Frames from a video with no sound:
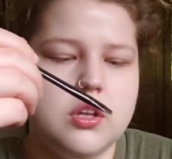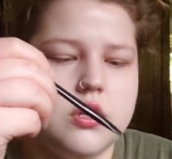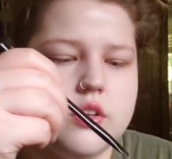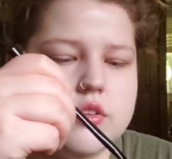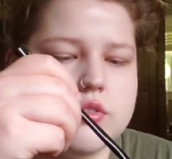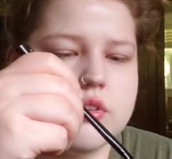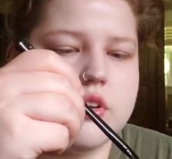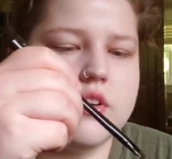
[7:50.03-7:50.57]

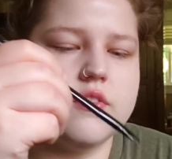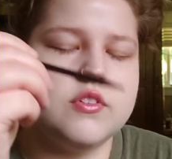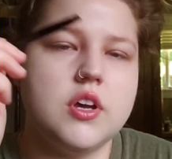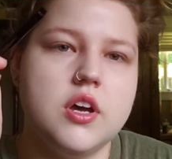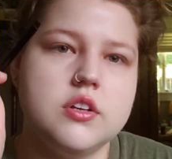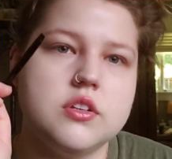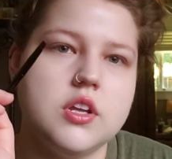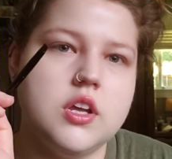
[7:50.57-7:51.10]
So I've
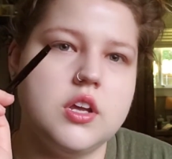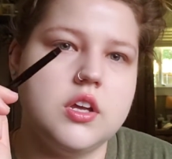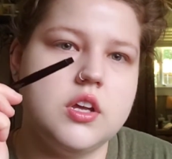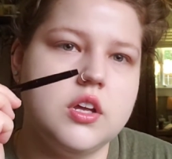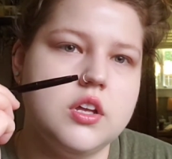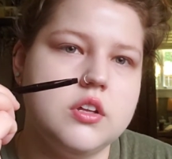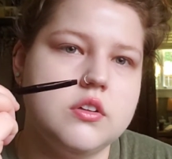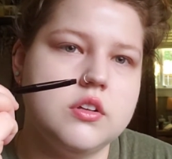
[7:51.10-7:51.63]
got
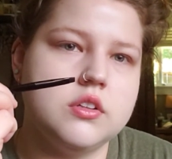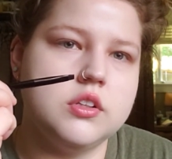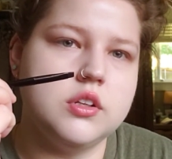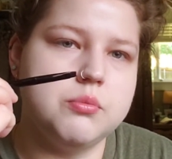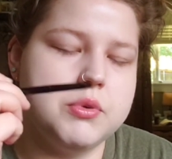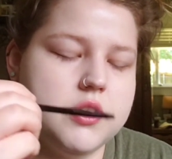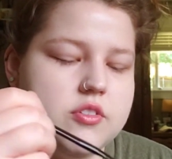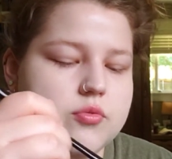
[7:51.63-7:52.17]
a little
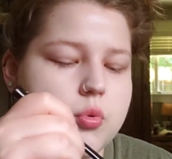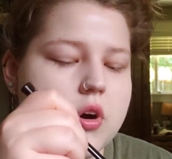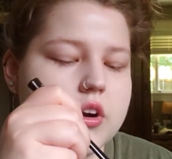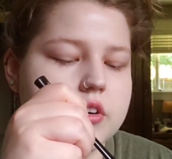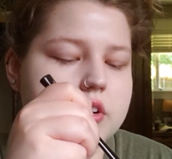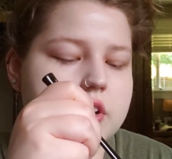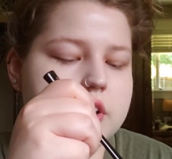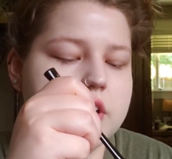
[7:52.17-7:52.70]
bit of
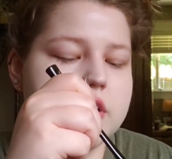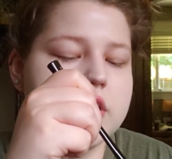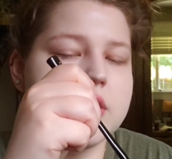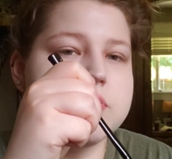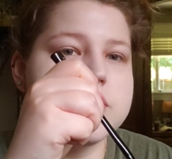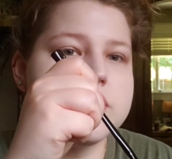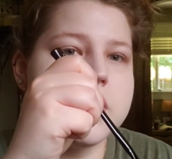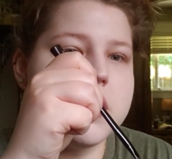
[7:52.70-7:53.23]
water on here and I'm
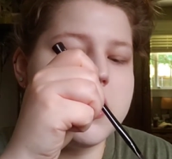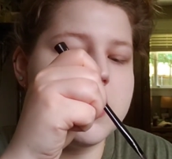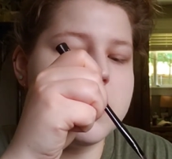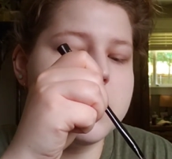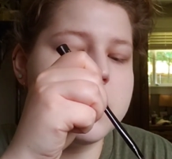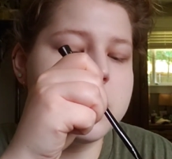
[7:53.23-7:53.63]
just gonna